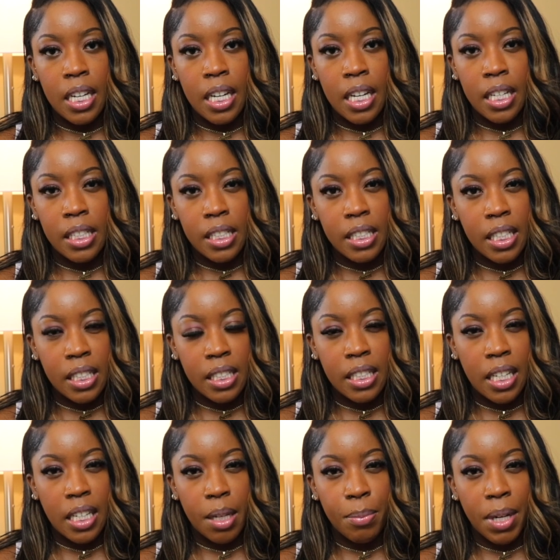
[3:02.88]
and
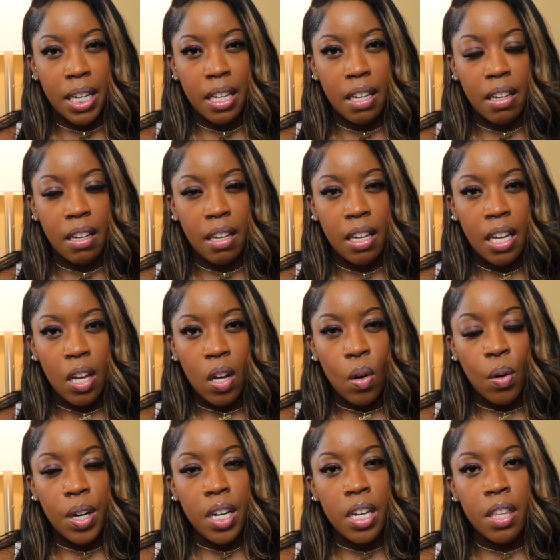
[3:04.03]
16 in my head,
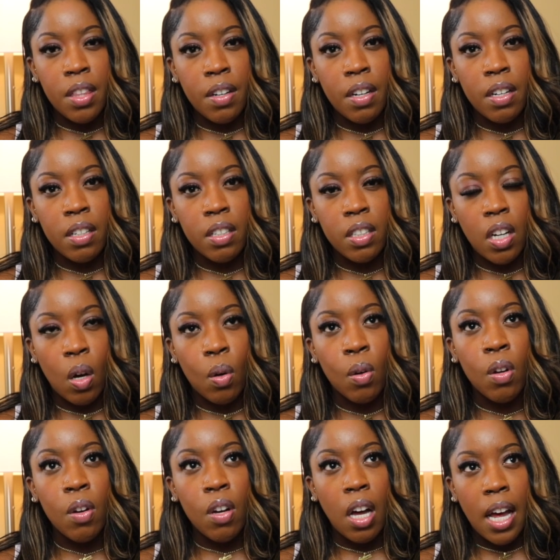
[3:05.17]
or either no,
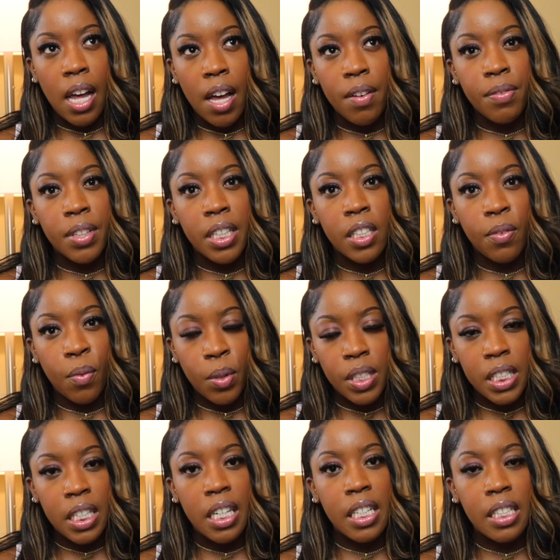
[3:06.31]
I have lengths
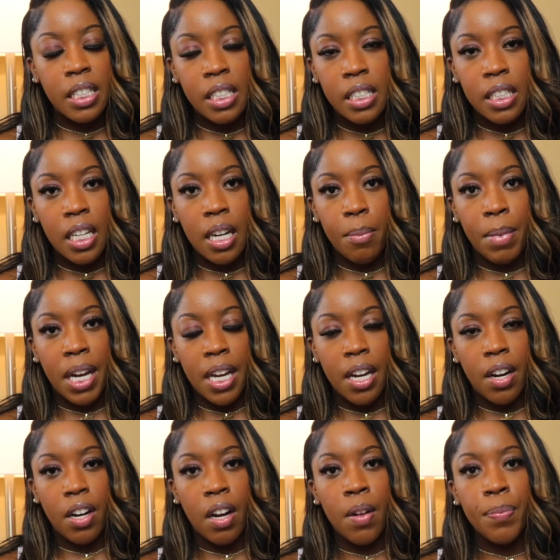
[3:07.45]
14 and 16 in my
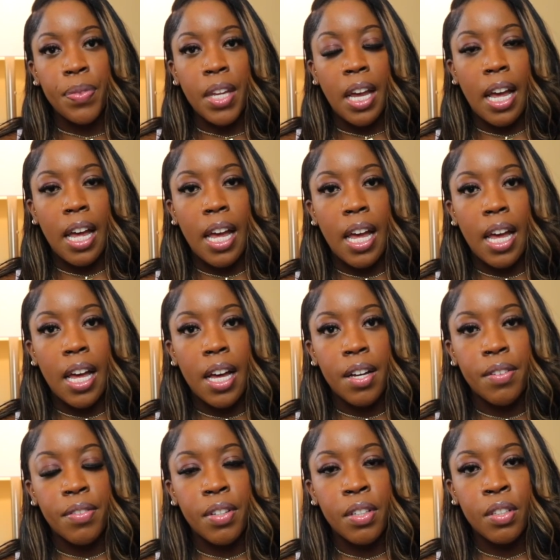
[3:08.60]
hair. I
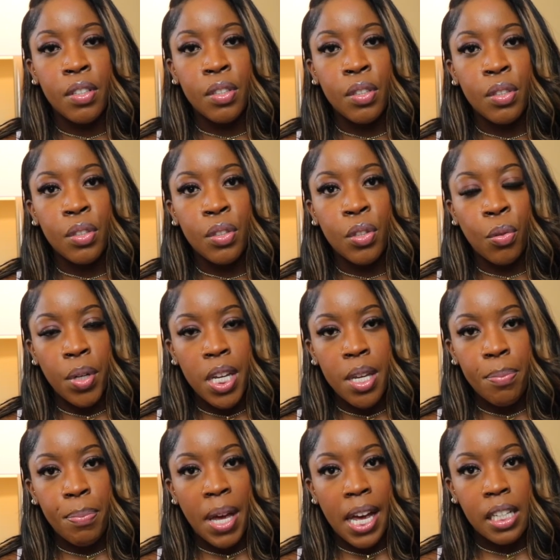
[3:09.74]
have 3
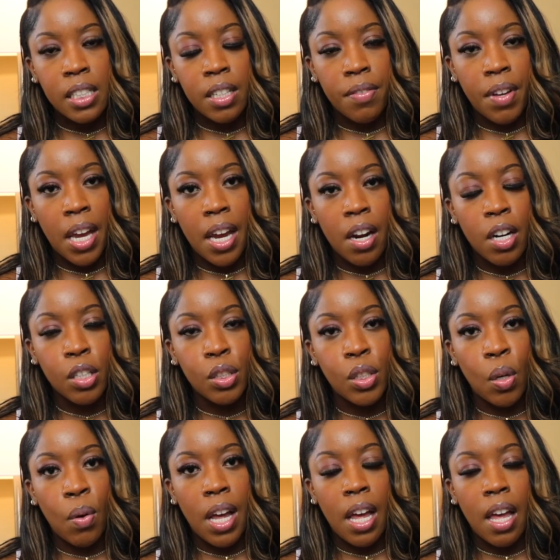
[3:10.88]
packs of hair.
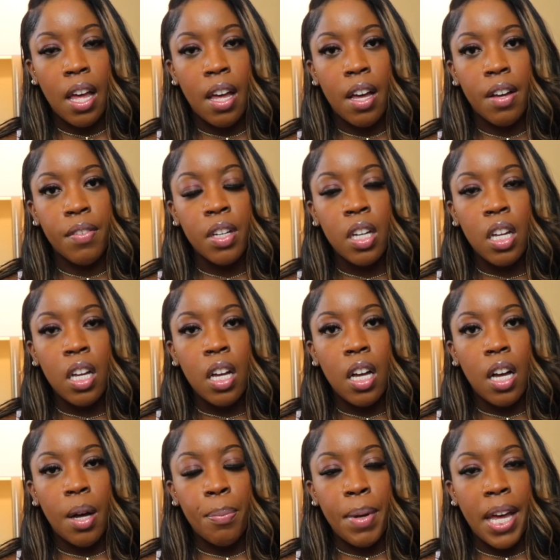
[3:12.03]
So I have
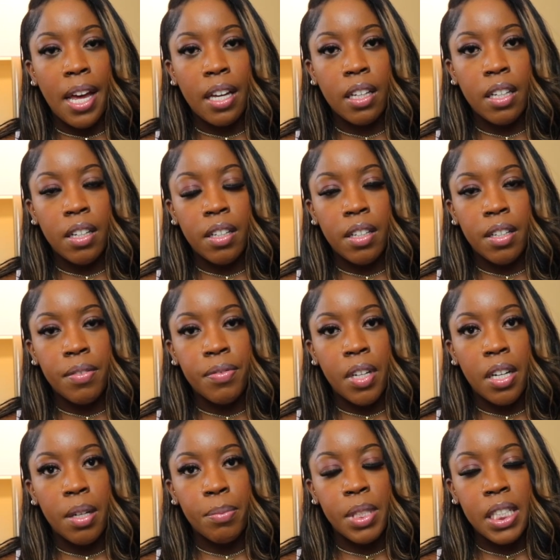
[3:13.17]
a pack of
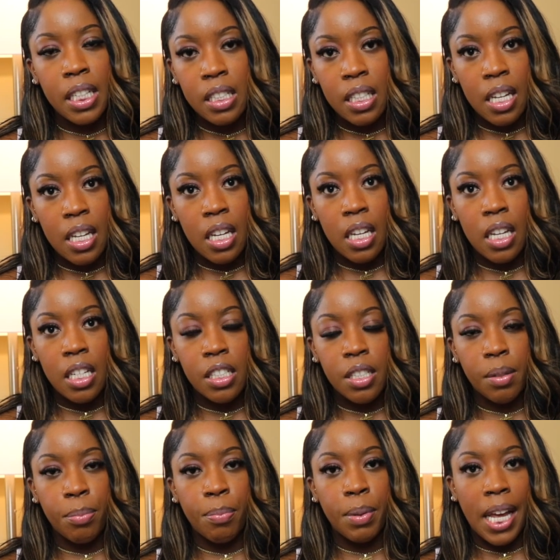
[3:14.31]
16-inch
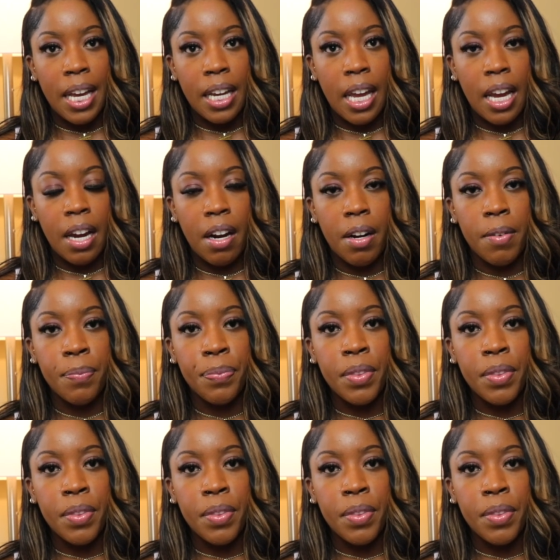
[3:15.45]
black hair,